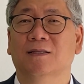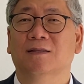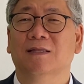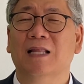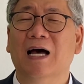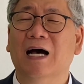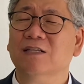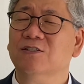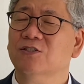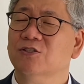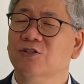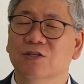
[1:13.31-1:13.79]

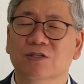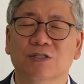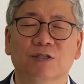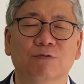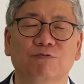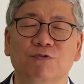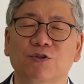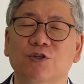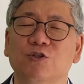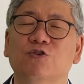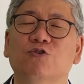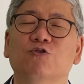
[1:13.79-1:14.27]
not just
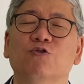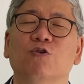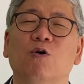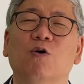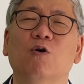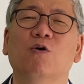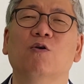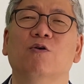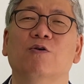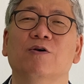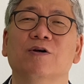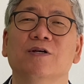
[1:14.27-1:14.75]

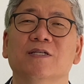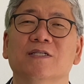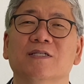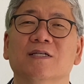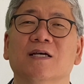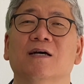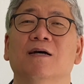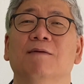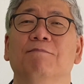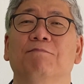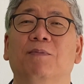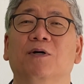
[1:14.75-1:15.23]

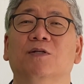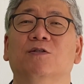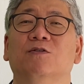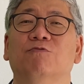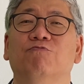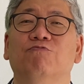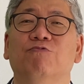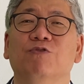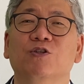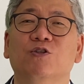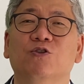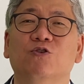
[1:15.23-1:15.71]
rejoice,
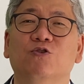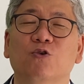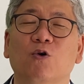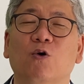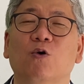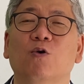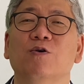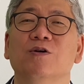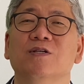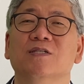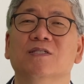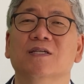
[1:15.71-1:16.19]
but
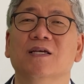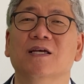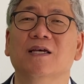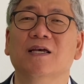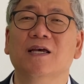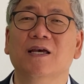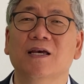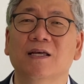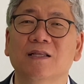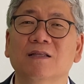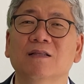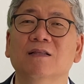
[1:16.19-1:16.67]

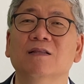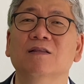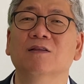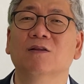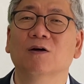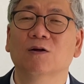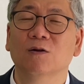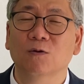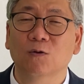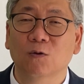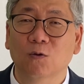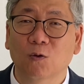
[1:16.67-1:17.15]
rejoice in
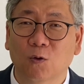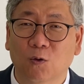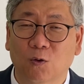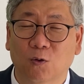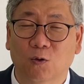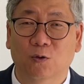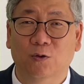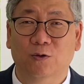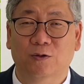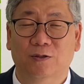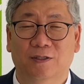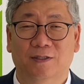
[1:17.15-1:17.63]
the
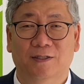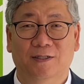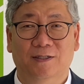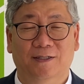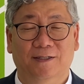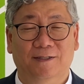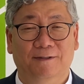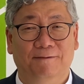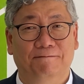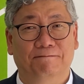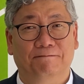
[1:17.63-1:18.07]
Lord.